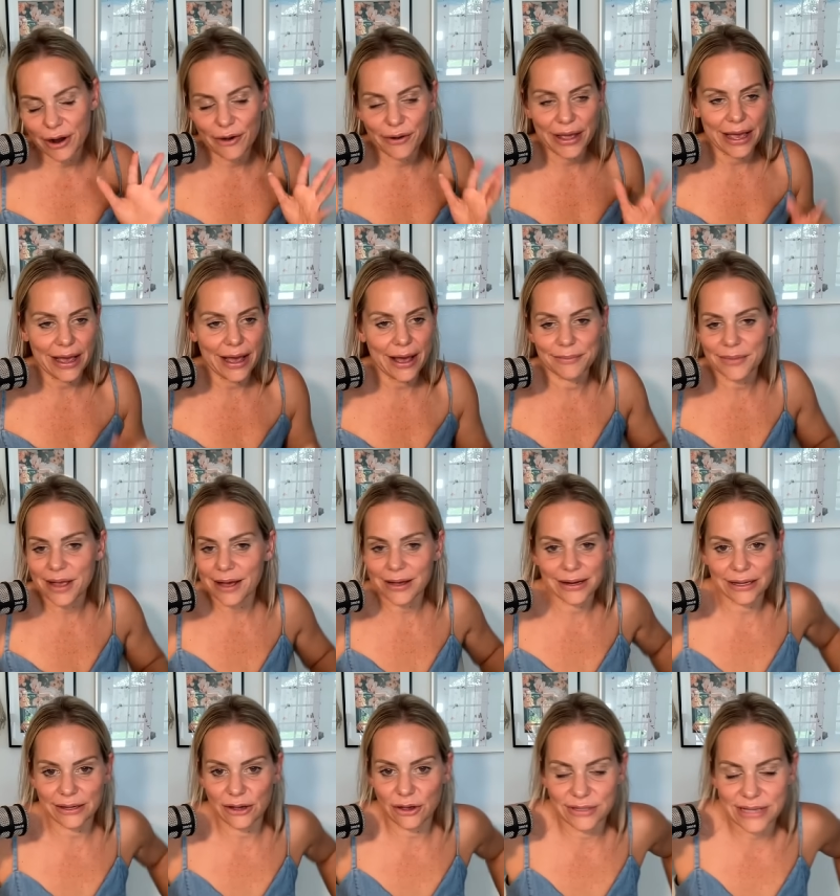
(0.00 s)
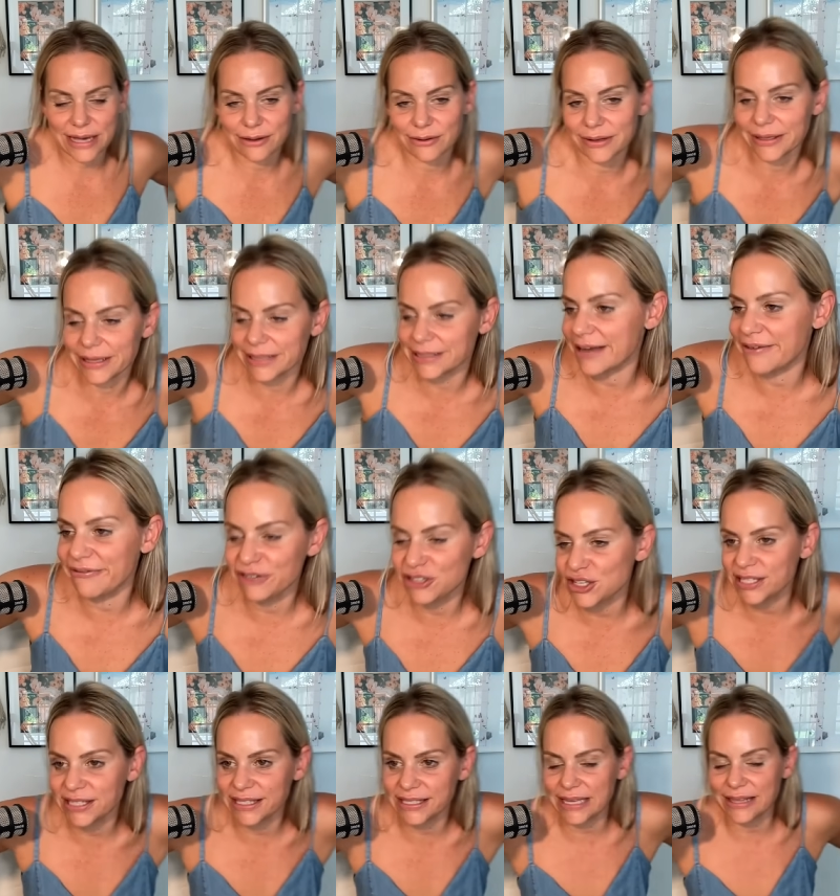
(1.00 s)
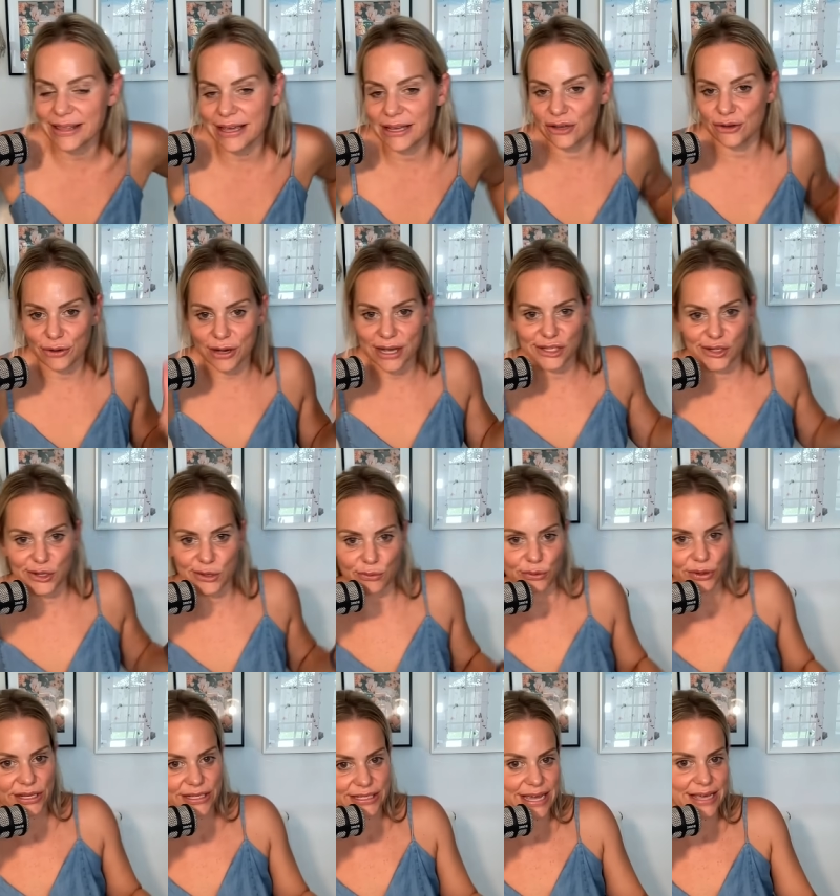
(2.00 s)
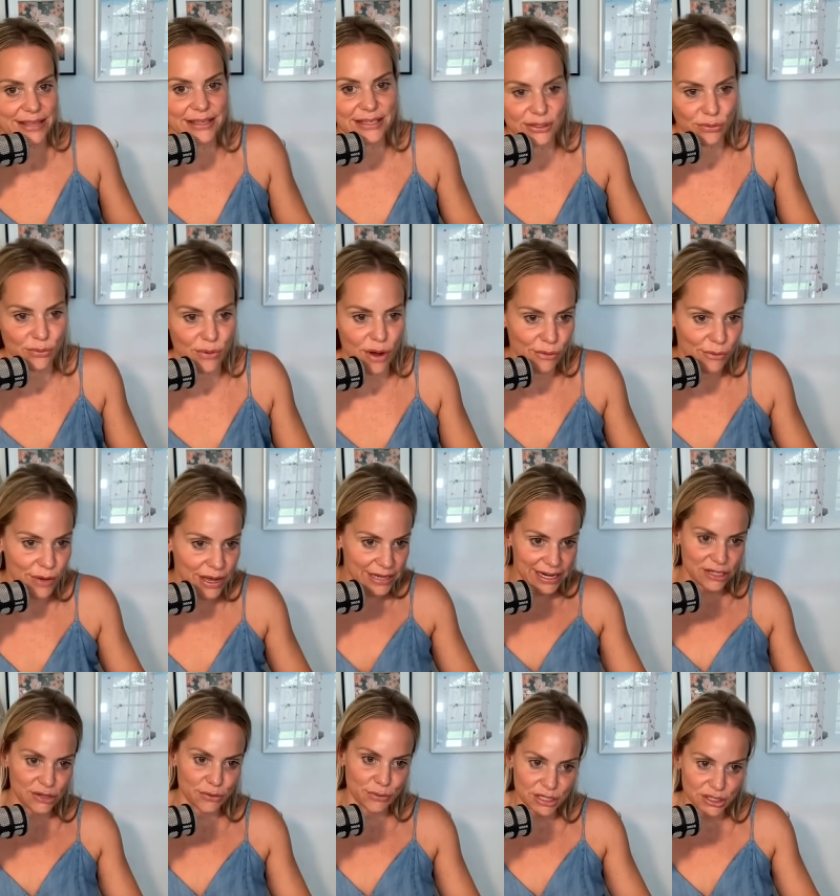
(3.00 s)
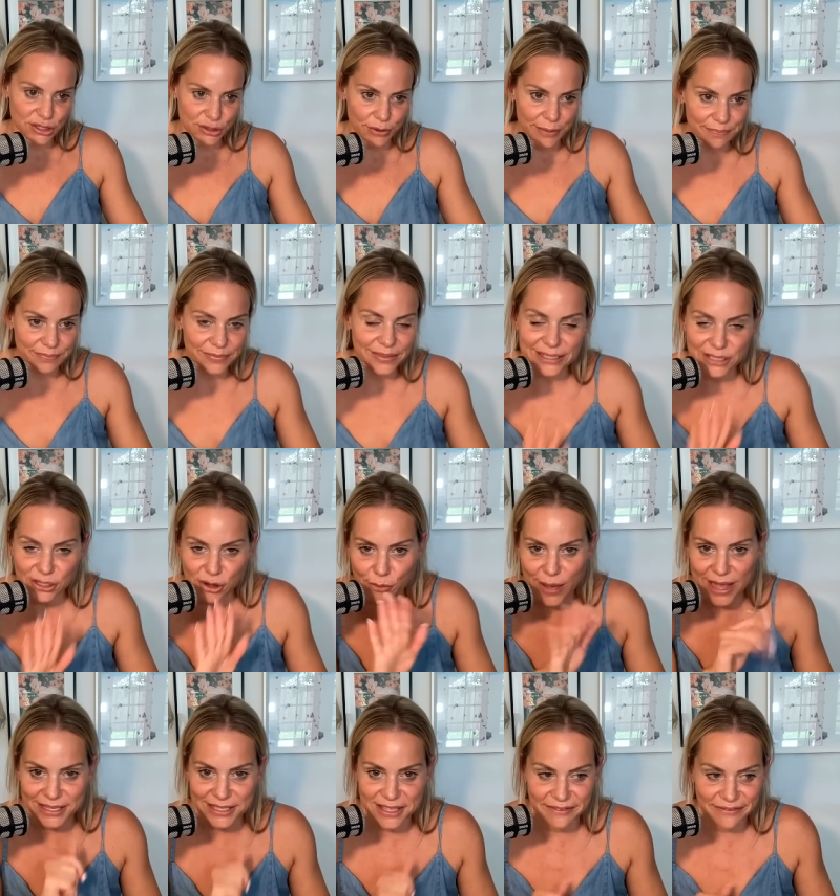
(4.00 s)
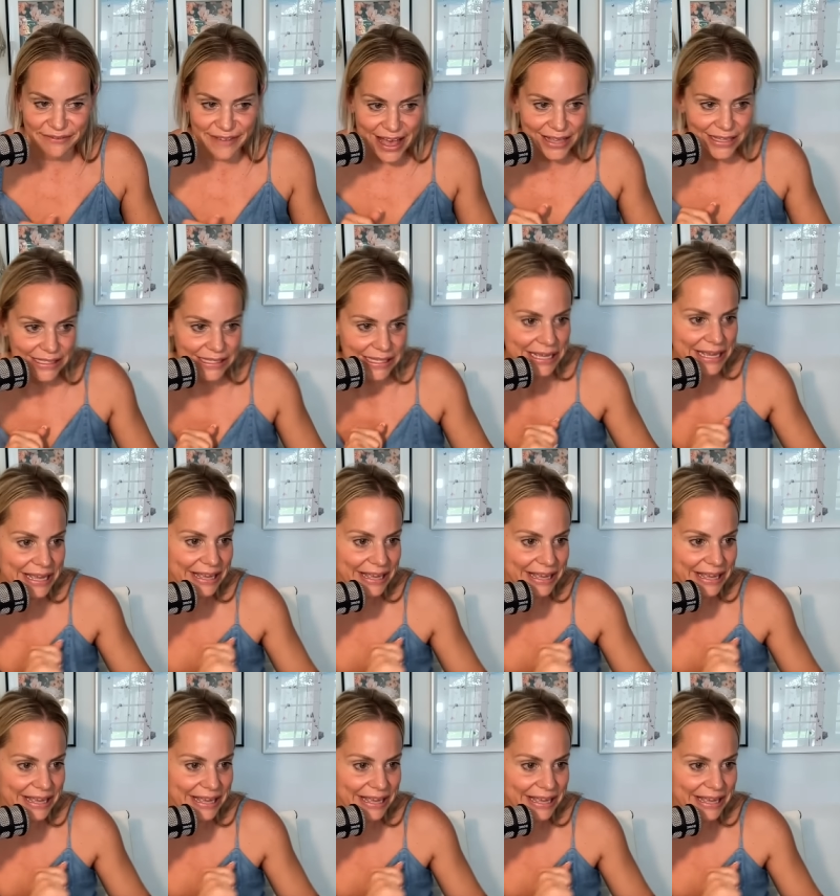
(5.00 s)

Okay, I'm not going to go down, because I just see that you guys can take this the wrong way and I don't want to do it. Let's go back to the facts.